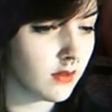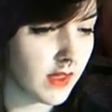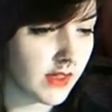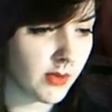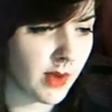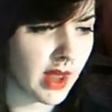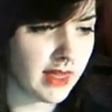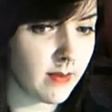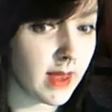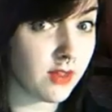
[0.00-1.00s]
These are
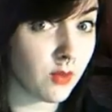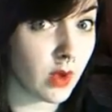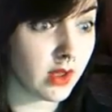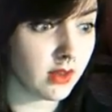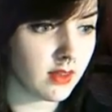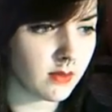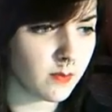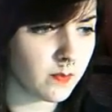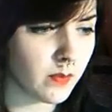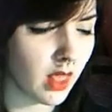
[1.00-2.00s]
probably the best ones.
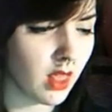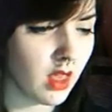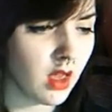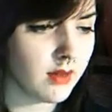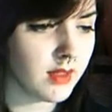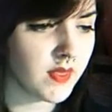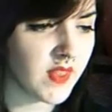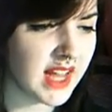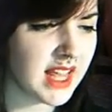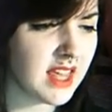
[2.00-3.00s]

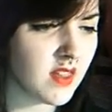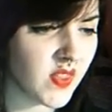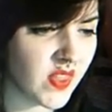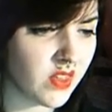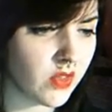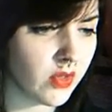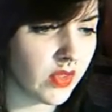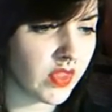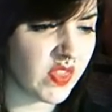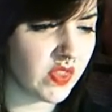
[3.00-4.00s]
Thaddeus Thistle,
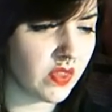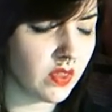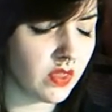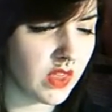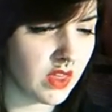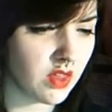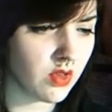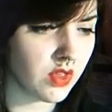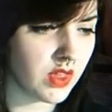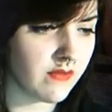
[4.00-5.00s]
the
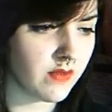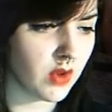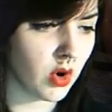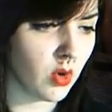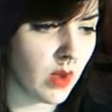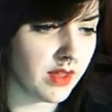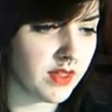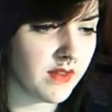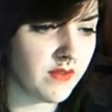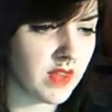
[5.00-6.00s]
thistle sifter, while
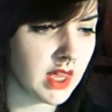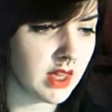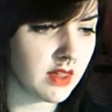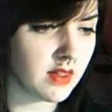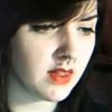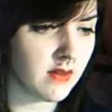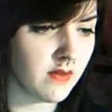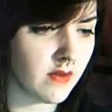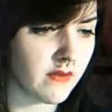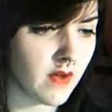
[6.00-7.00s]
sifting a
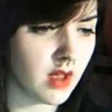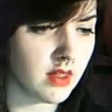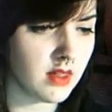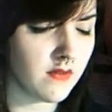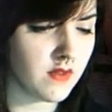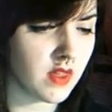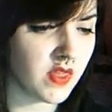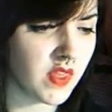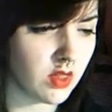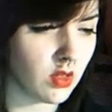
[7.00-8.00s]
sieve of
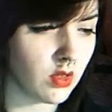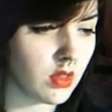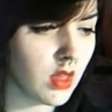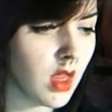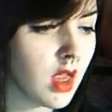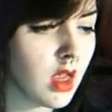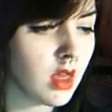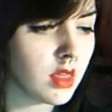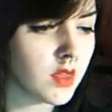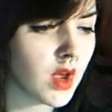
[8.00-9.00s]
unsifted thistles,
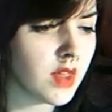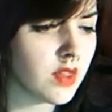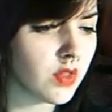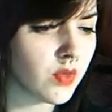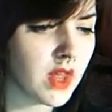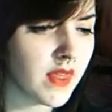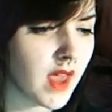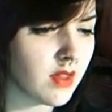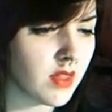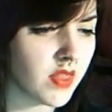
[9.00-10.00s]
thrust
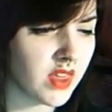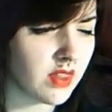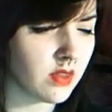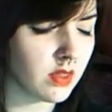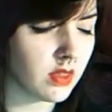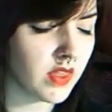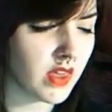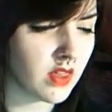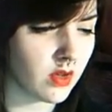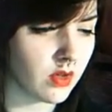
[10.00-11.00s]
3,000
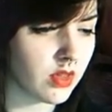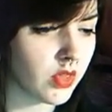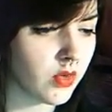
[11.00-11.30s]
thistles